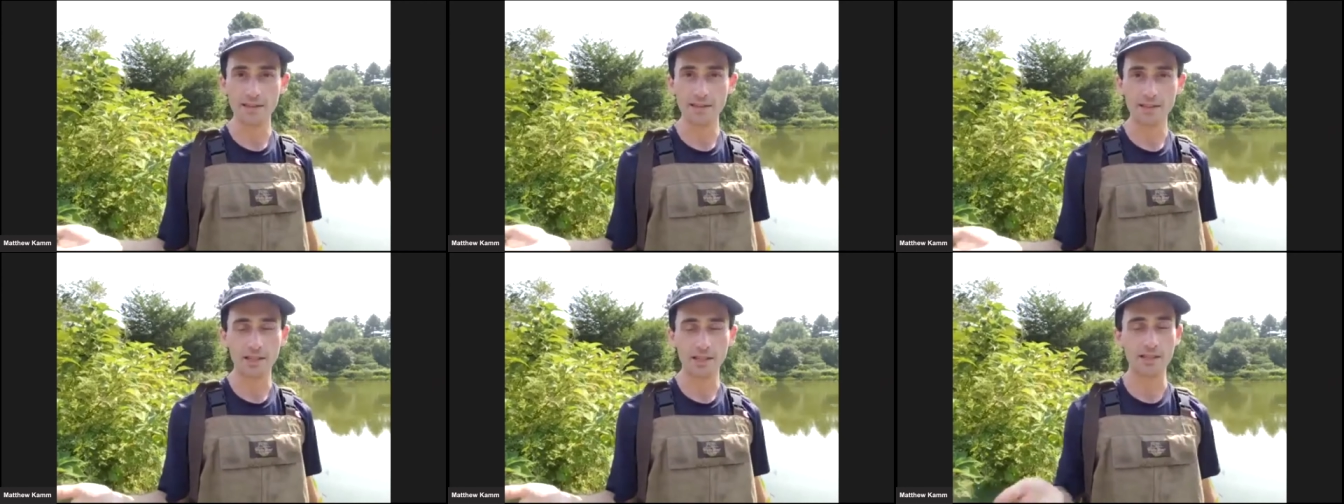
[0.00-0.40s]

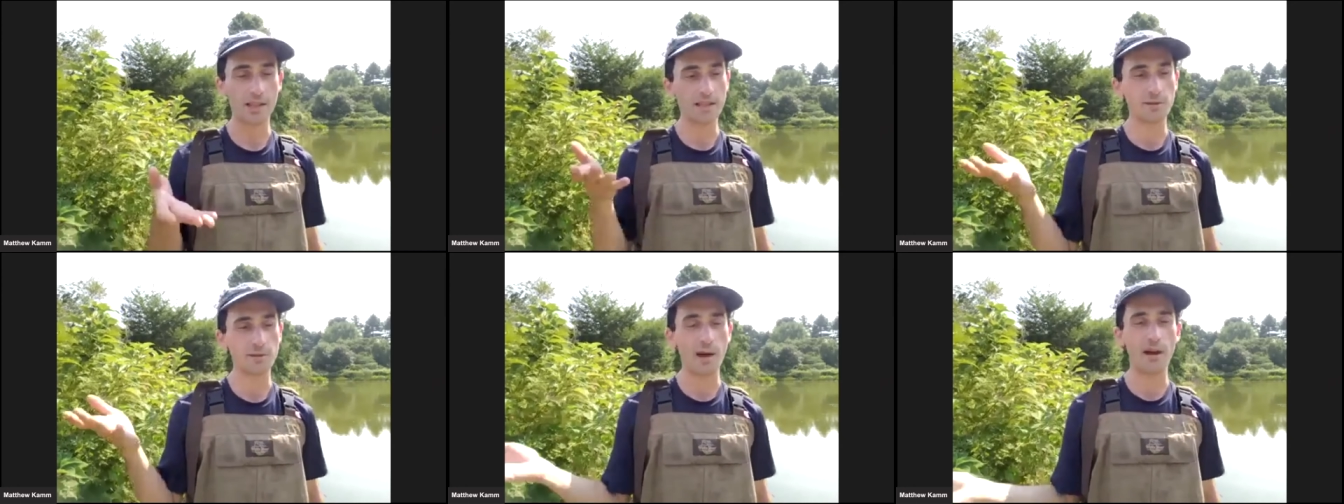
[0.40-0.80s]
The, the
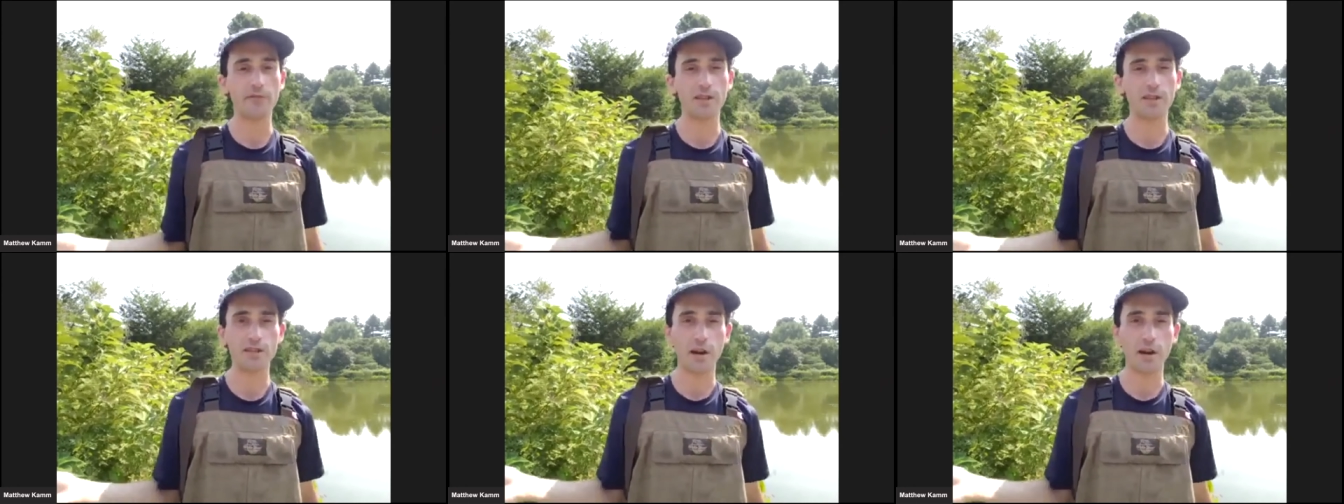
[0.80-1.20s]
smell of the
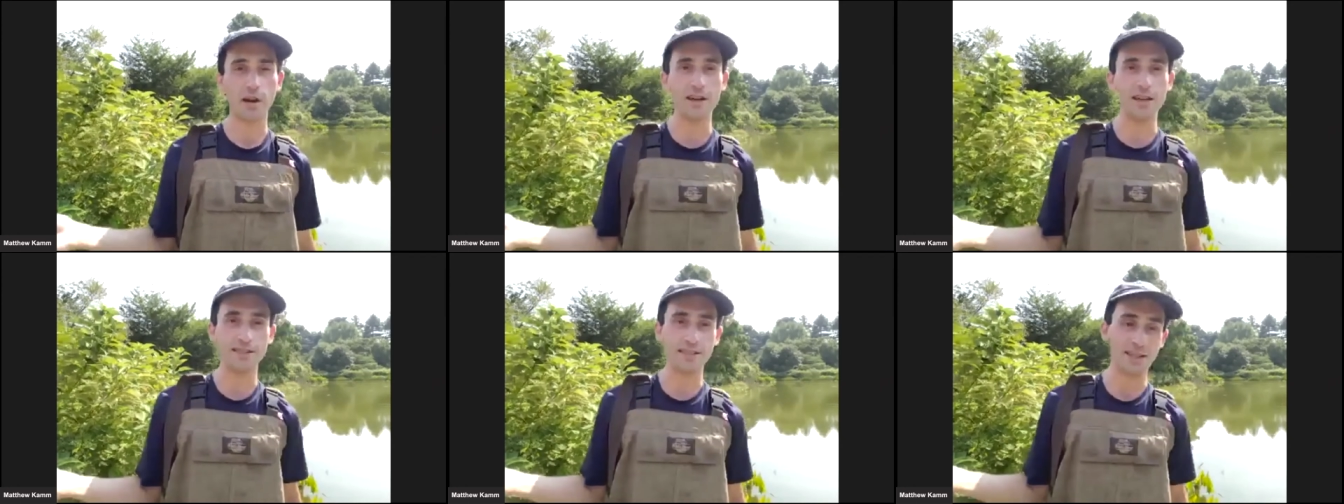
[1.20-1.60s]
sardines in a
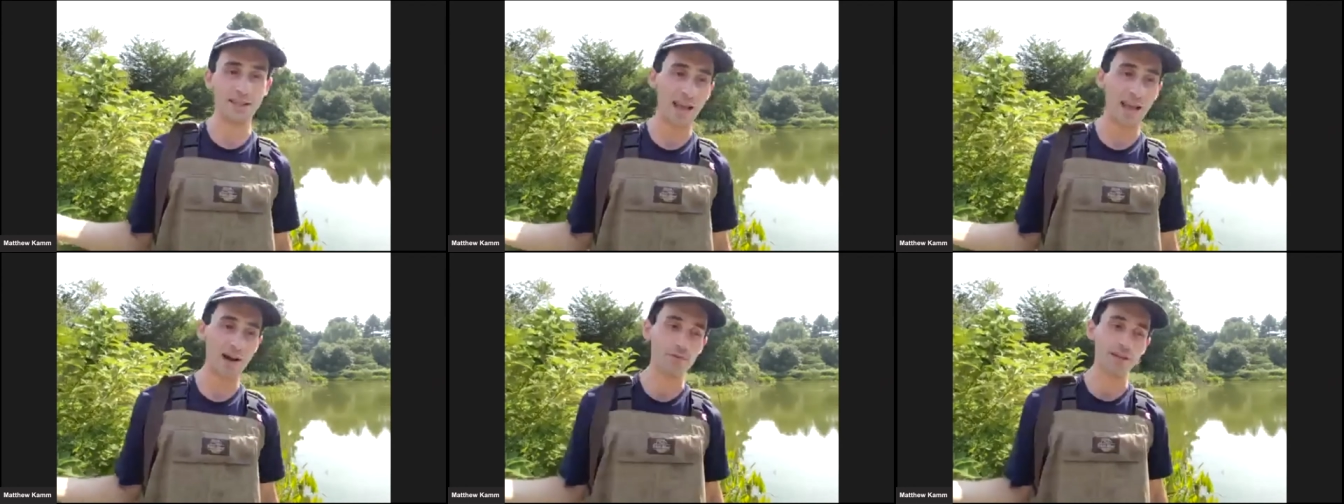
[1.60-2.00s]
can
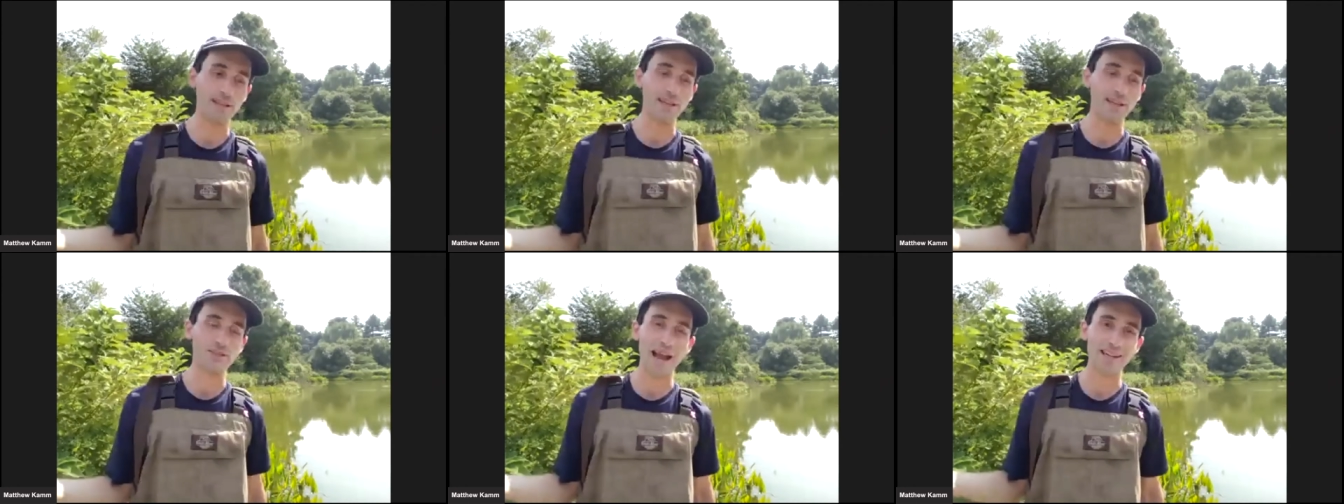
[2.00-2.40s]
really
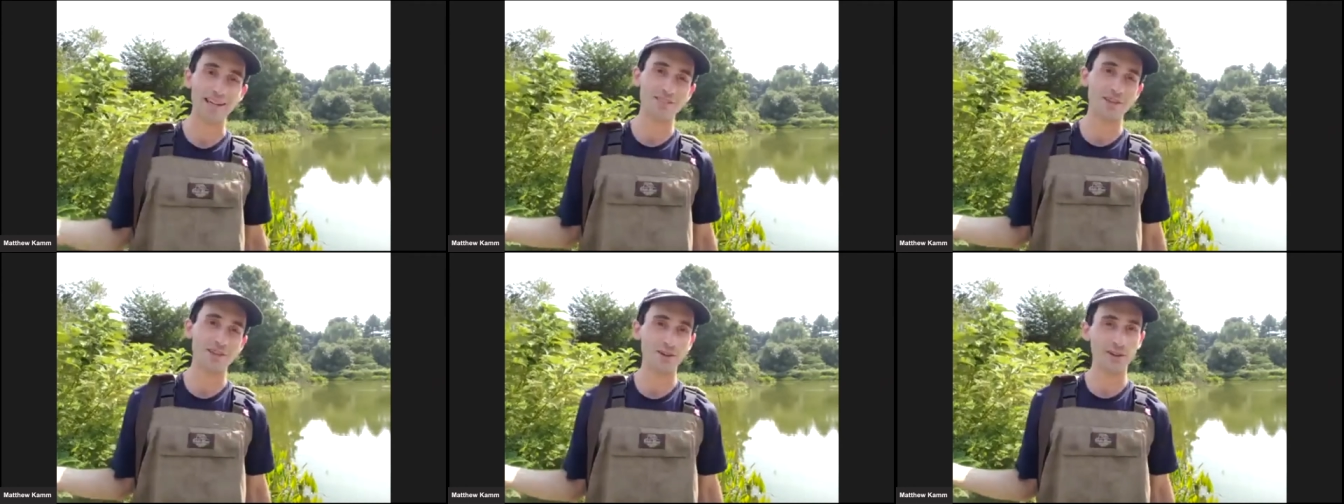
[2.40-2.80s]
attracts
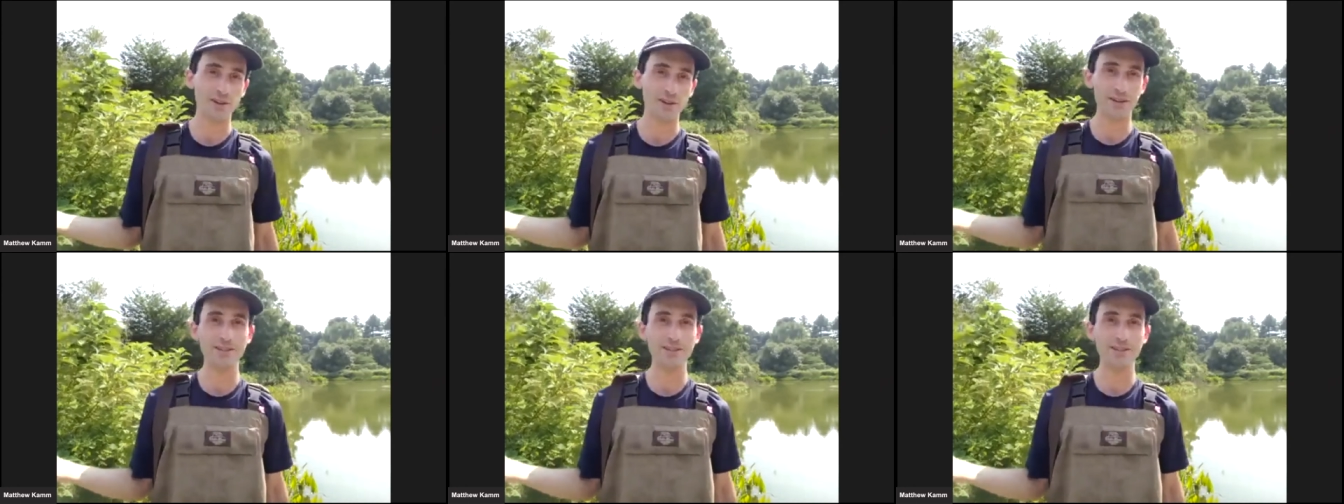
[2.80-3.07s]
turtles.